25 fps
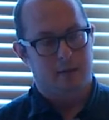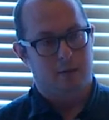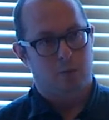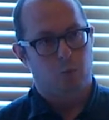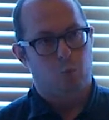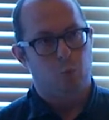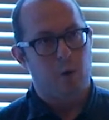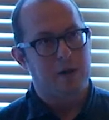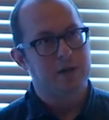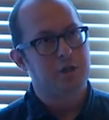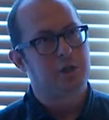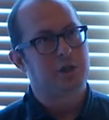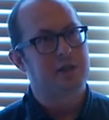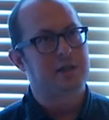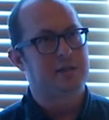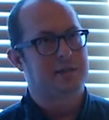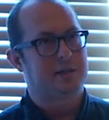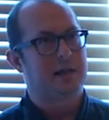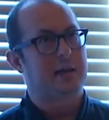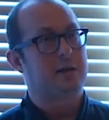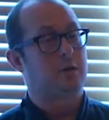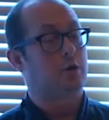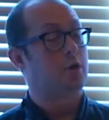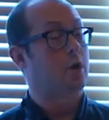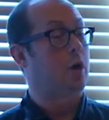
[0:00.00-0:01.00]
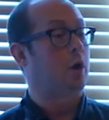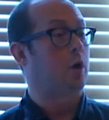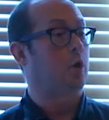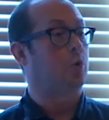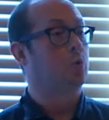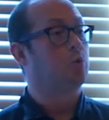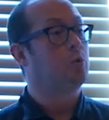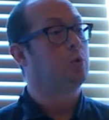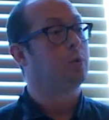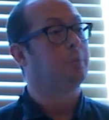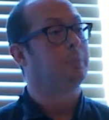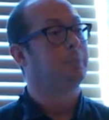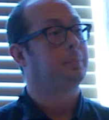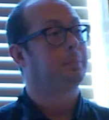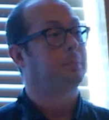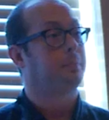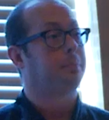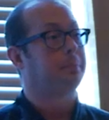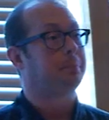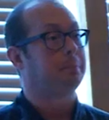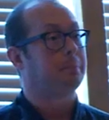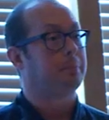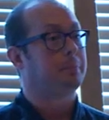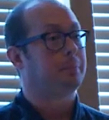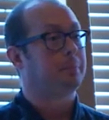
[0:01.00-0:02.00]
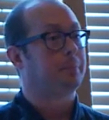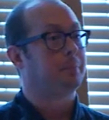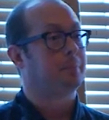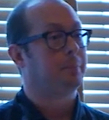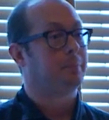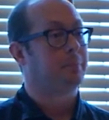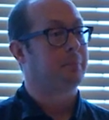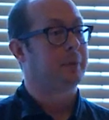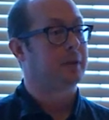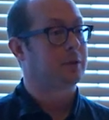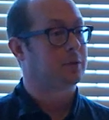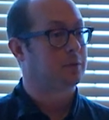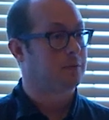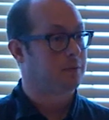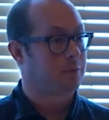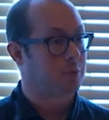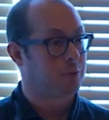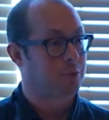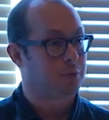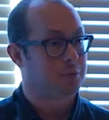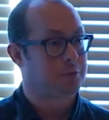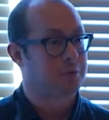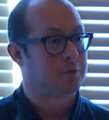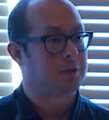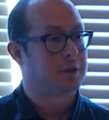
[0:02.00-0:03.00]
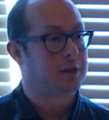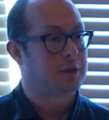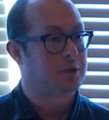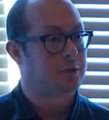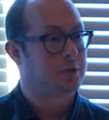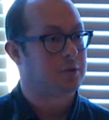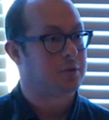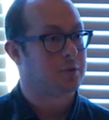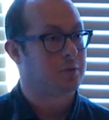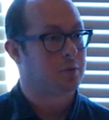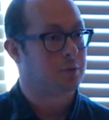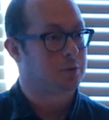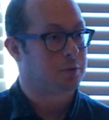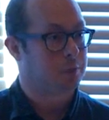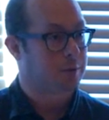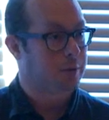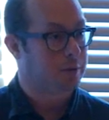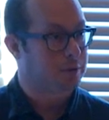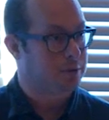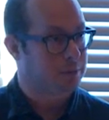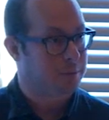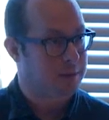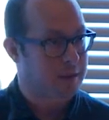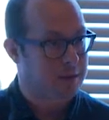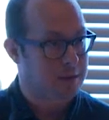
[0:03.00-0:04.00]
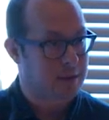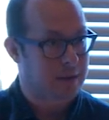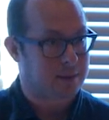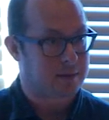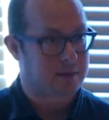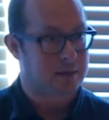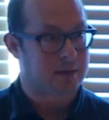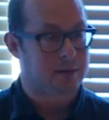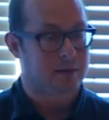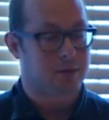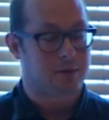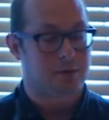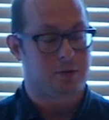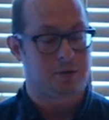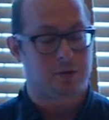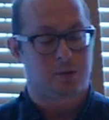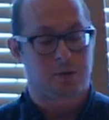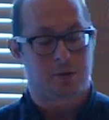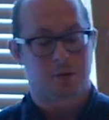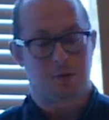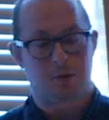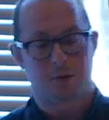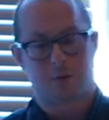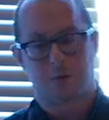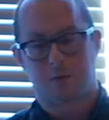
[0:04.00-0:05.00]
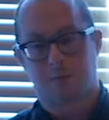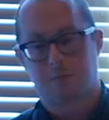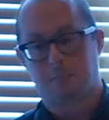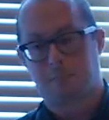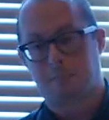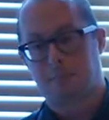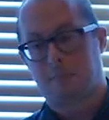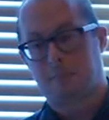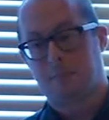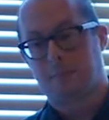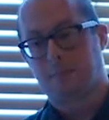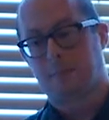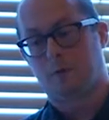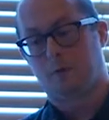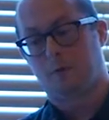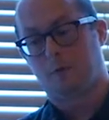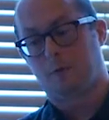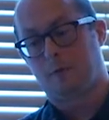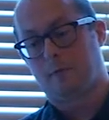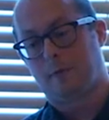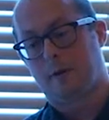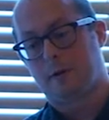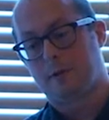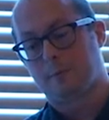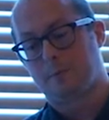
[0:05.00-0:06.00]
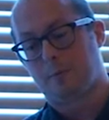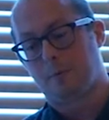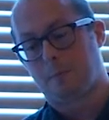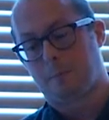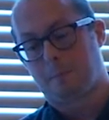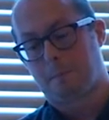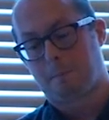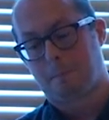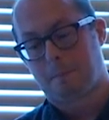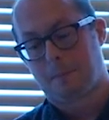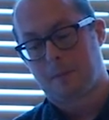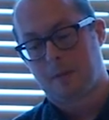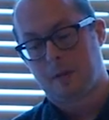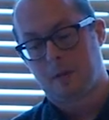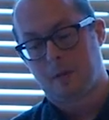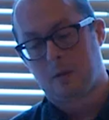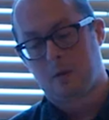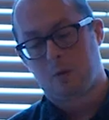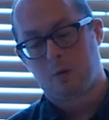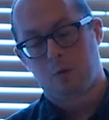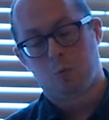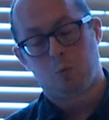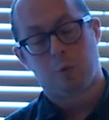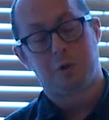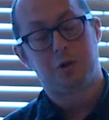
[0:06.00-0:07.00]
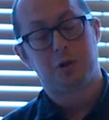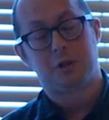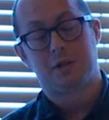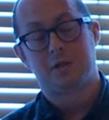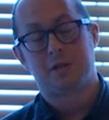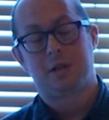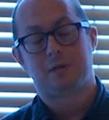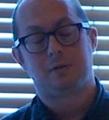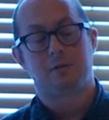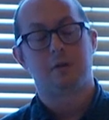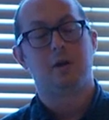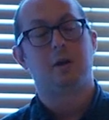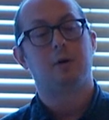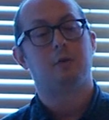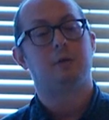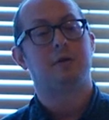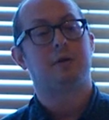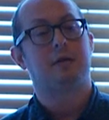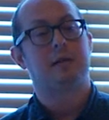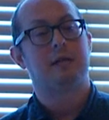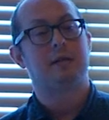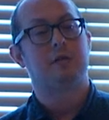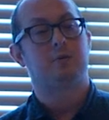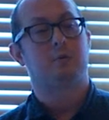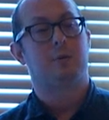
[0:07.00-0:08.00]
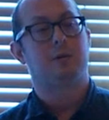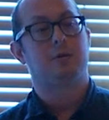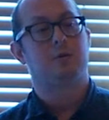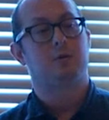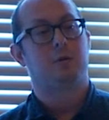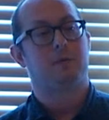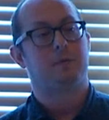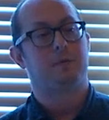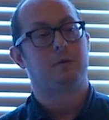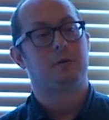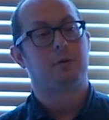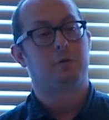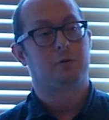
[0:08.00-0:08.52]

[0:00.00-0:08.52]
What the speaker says: when she said no, because of course the teachers are not supposed to be connecting to the students through Facebook, when she said no, the kids went off and